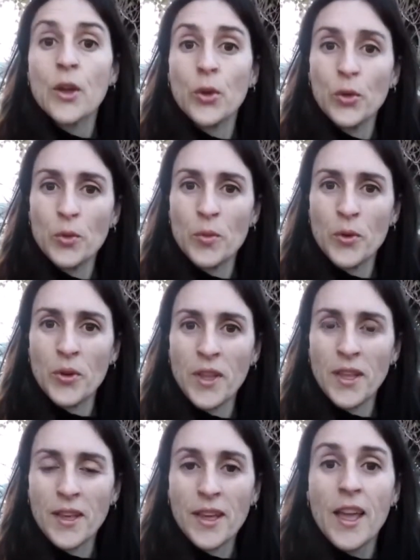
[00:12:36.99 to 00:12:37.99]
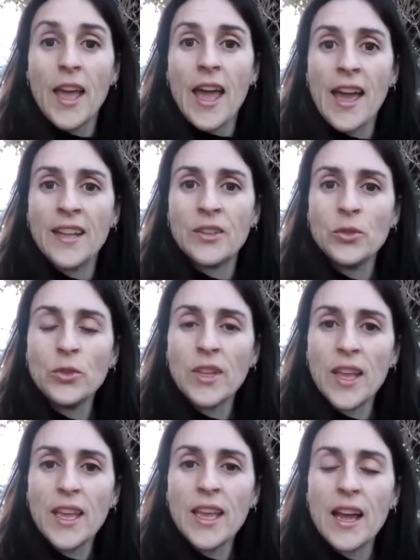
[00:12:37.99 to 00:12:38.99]
Good morning, and
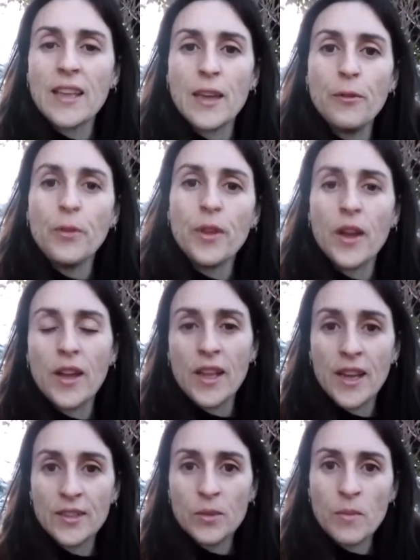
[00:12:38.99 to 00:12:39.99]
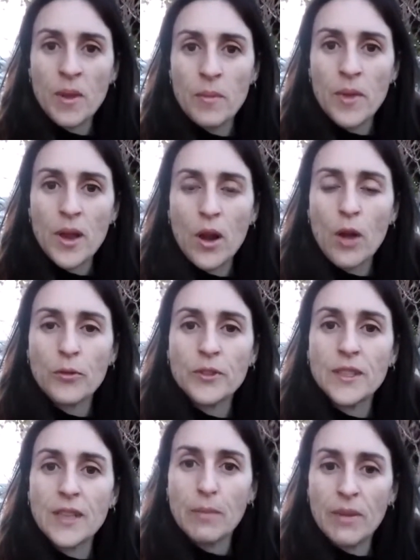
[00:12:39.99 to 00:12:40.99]
today I have here another member of
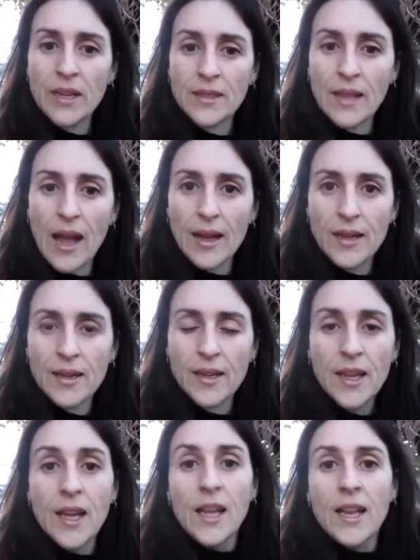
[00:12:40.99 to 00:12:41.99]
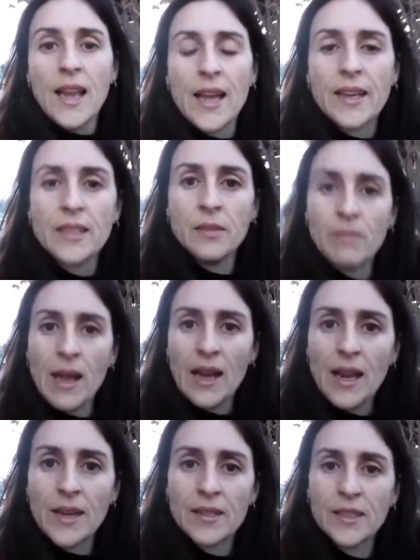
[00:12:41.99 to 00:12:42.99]
the doubling duck, like the
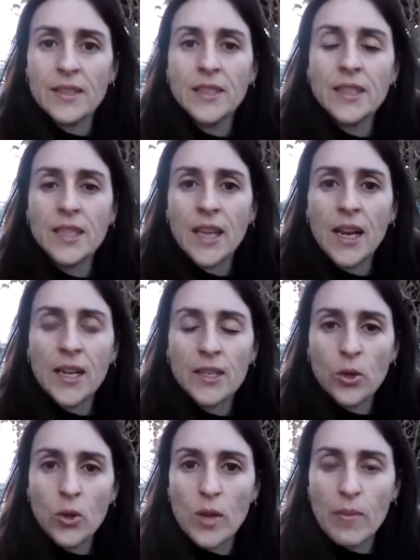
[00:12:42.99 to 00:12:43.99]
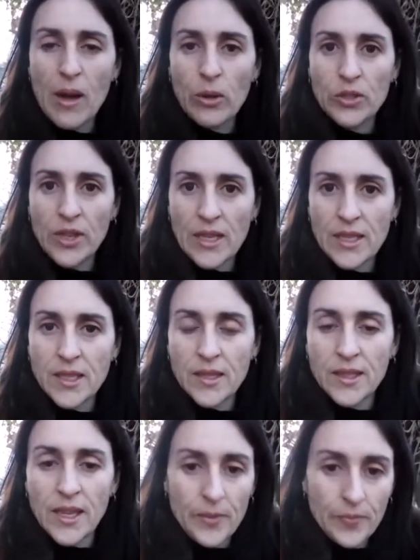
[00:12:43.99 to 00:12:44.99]
mallard and the teal I talked about
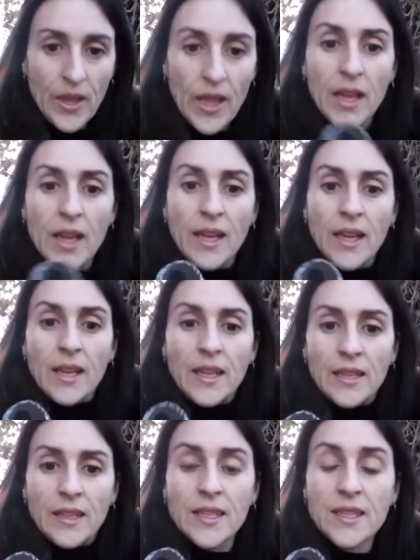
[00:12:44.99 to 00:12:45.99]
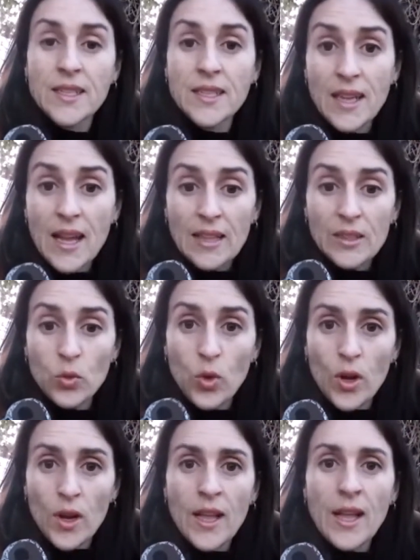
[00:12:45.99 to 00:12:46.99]
yesterday. This is the
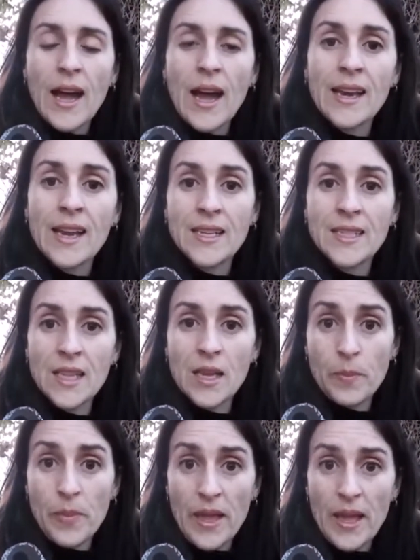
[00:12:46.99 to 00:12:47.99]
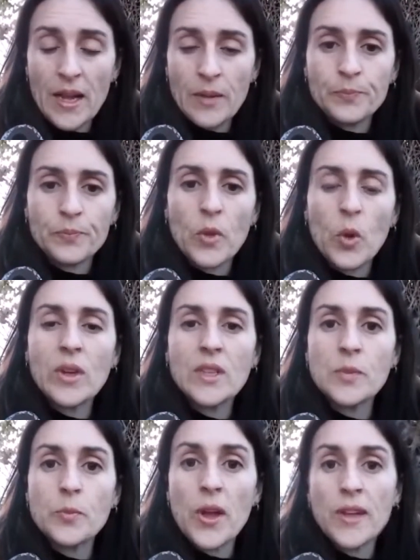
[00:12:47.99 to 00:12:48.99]
Gadwall, Arthropoda,
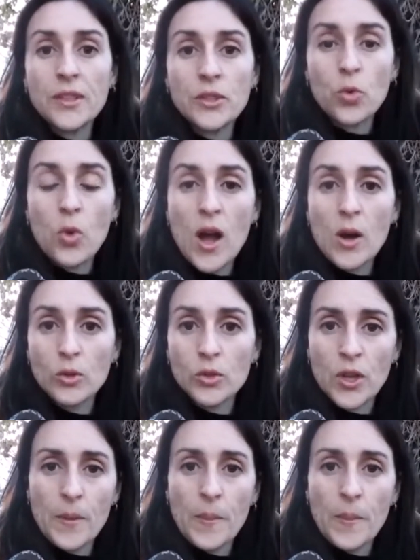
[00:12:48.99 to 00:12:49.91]
widespread throughout